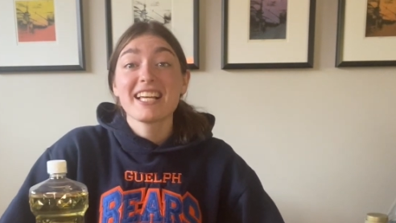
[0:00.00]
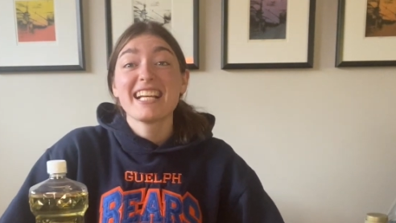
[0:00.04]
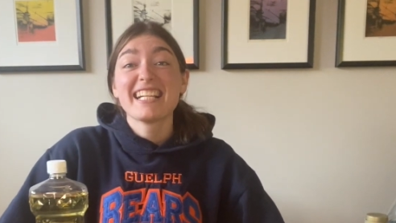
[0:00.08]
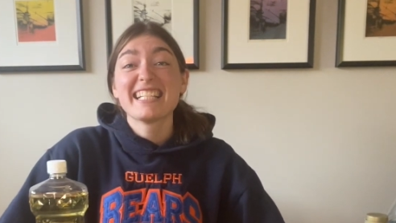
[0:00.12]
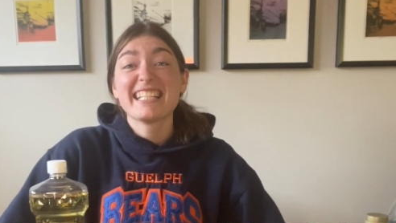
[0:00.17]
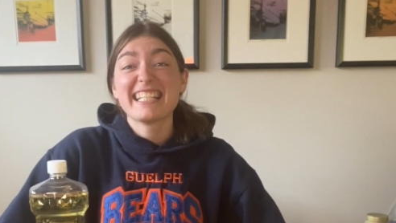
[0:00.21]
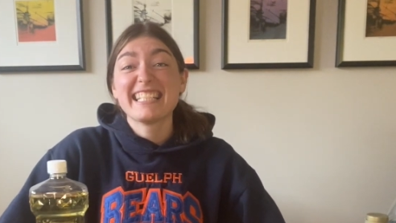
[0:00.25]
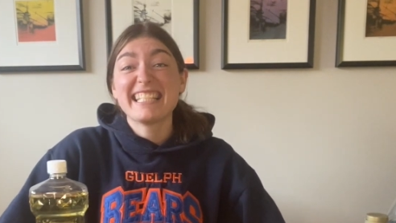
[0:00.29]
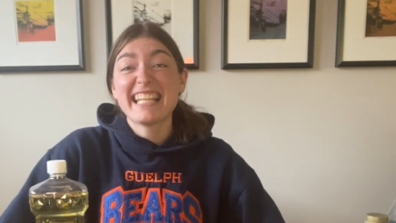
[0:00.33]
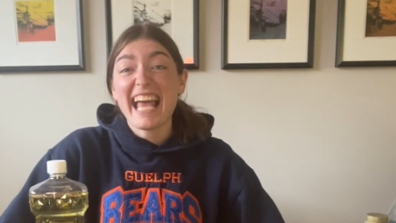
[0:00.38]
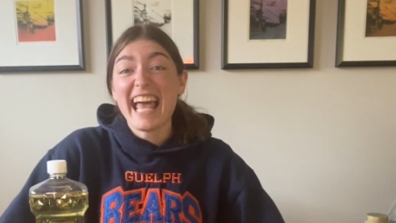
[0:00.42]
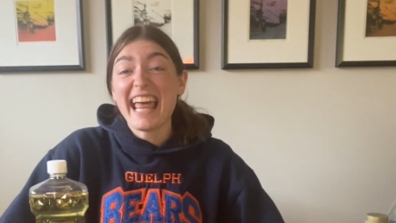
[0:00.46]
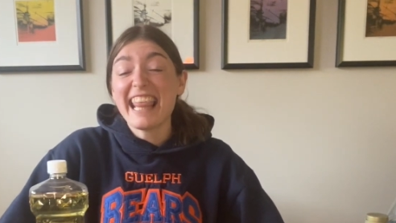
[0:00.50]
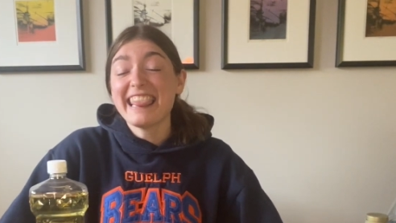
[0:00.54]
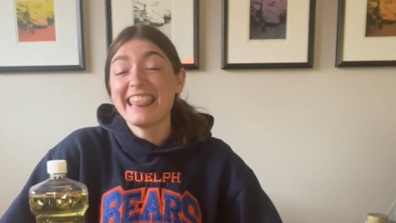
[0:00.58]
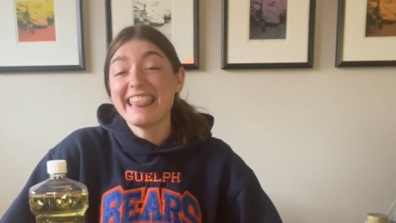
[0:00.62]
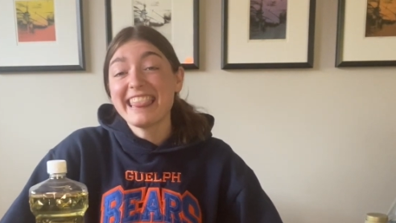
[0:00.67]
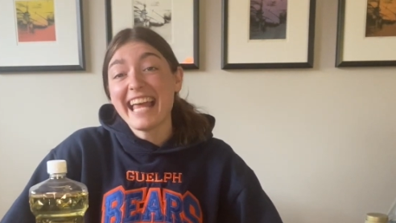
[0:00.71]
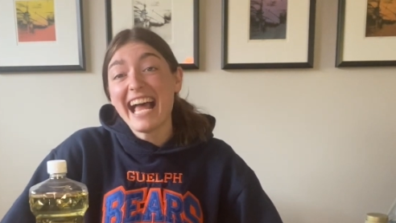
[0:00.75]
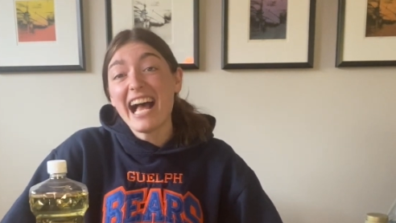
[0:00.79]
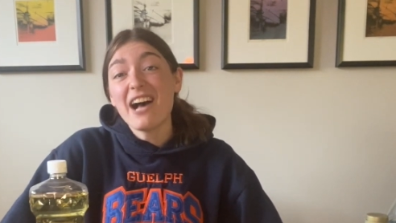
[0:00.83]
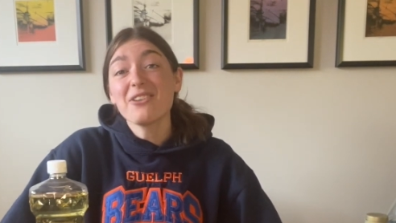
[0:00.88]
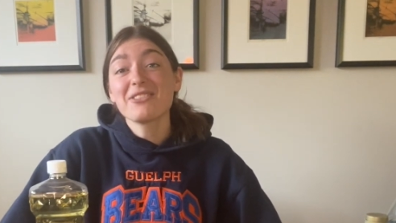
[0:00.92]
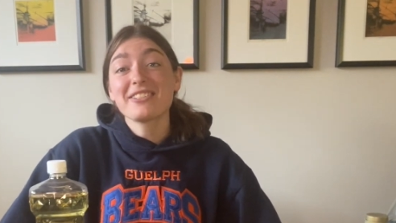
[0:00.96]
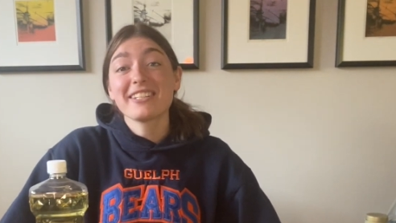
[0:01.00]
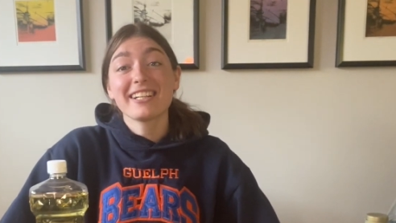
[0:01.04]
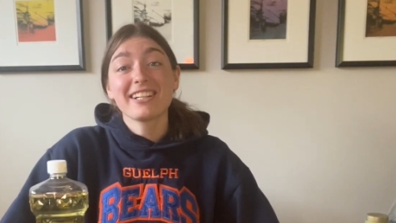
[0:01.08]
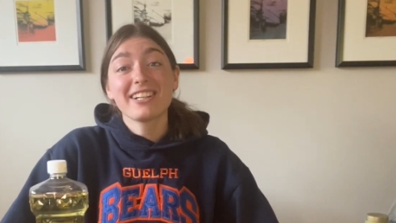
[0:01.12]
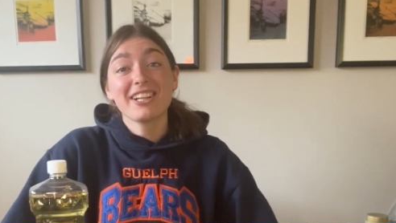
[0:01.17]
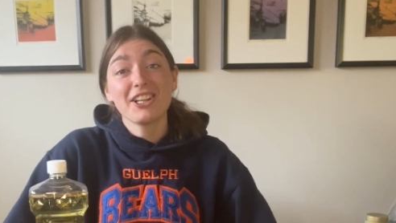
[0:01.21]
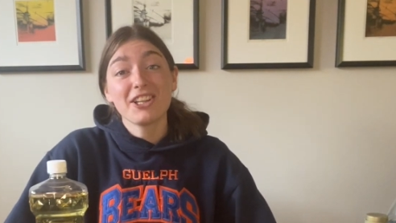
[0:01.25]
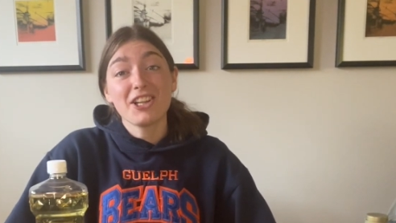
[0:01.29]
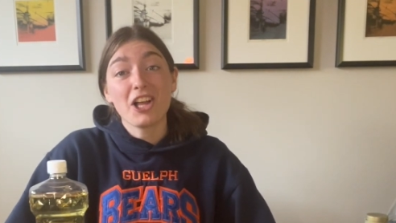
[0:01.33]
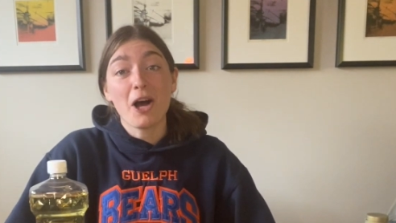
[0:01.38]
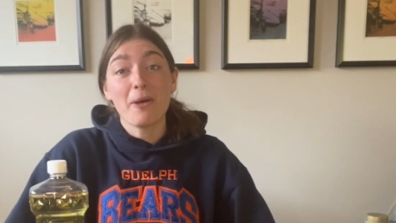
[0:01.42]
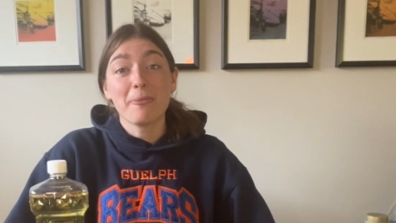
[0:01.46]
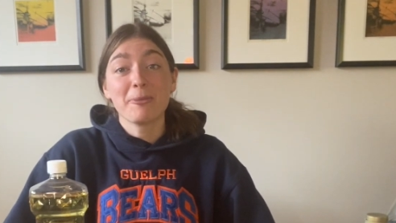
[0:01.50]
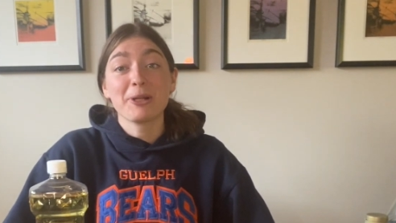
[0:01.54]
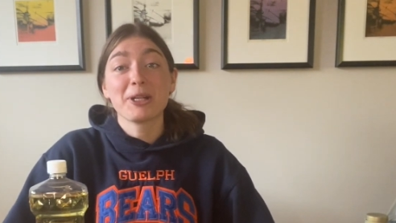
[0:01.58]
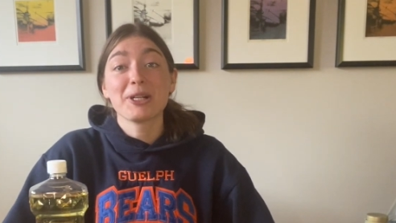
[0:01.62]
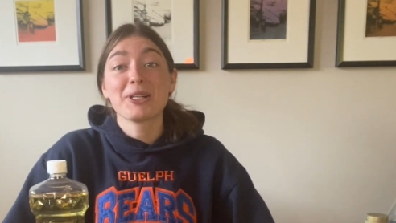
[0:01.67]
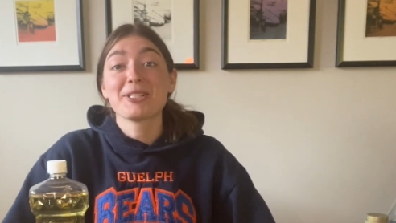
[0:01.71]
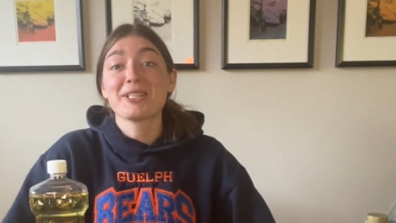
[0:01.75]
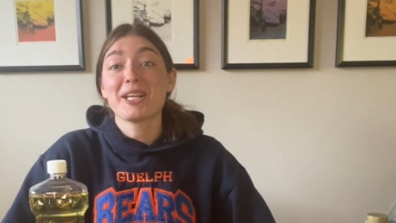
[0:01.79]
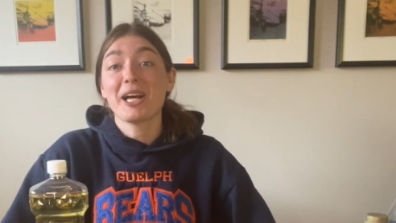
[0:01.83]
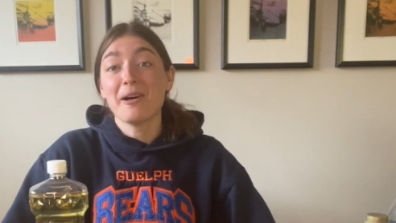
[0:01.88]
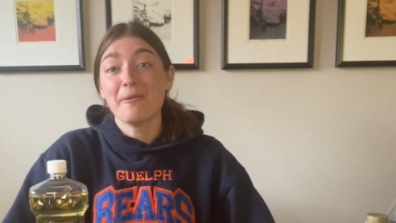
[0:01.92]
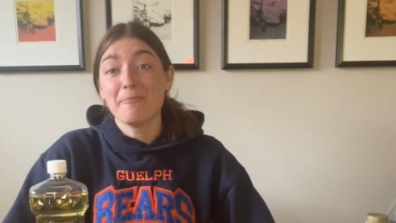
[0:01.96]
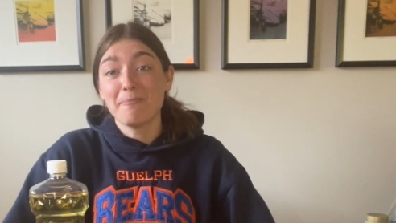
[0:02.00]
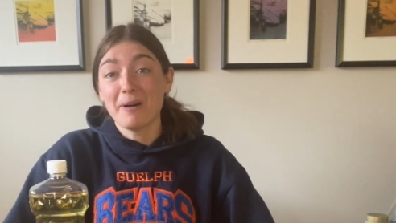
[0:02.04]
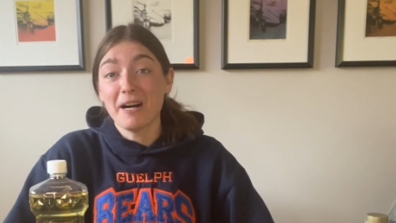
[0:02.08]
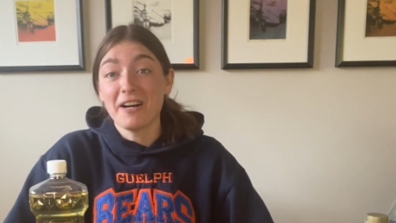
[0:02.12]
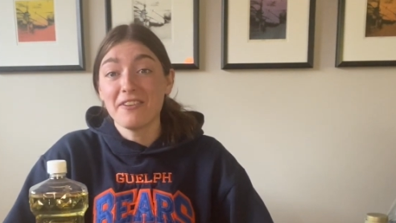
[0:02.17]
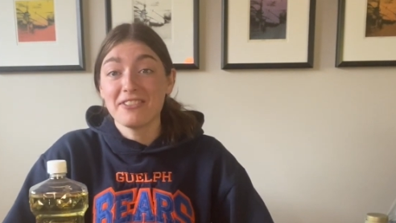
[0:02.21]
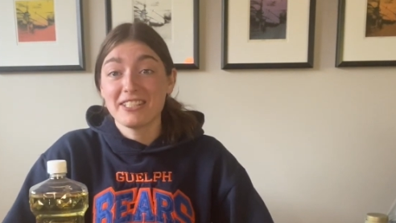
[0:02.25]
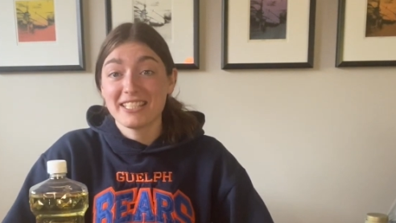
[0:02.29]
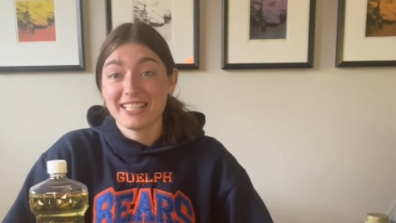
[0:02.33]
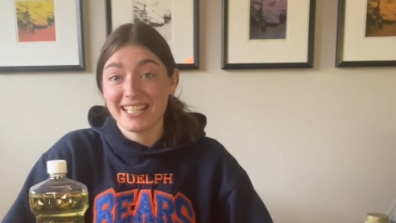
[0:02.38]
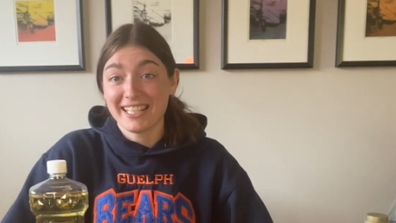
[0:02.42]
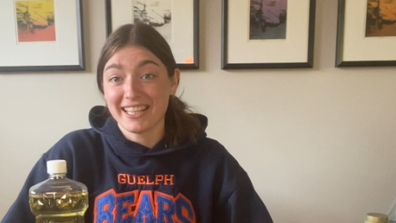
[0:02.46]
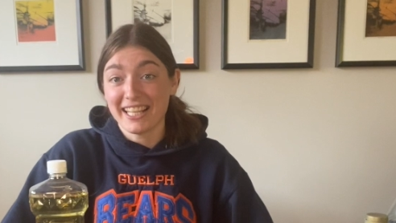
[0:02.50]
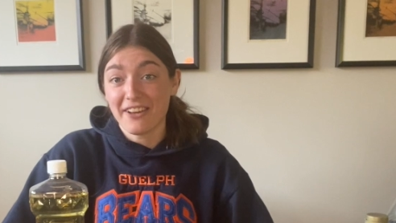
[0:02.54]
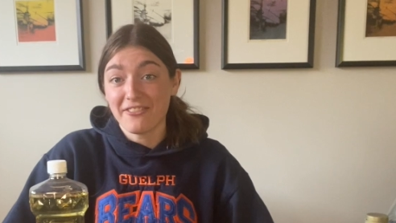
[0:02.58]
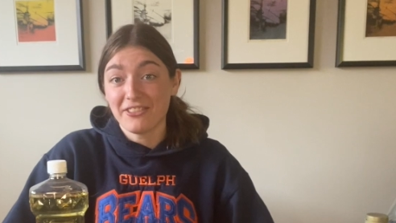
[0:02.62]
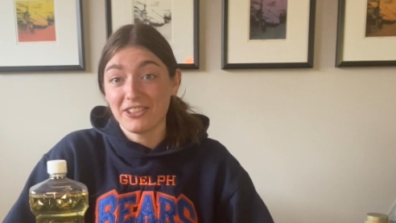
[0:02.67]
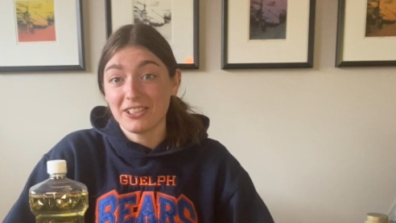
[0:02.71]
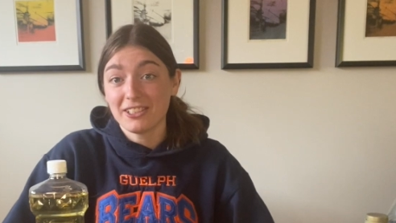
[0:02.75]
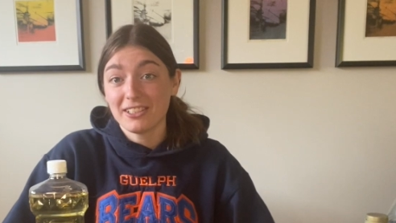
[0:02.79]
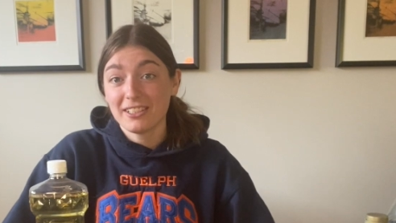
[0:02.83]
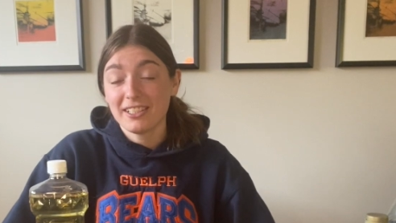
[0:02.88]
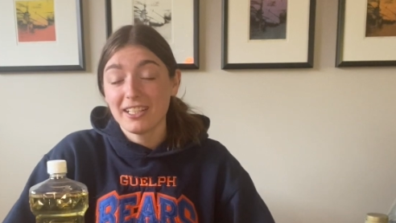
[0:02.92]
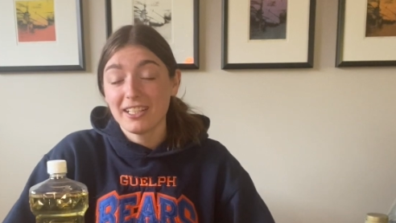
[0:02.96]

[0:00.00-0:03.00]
to 10,000 kilometers above sea level.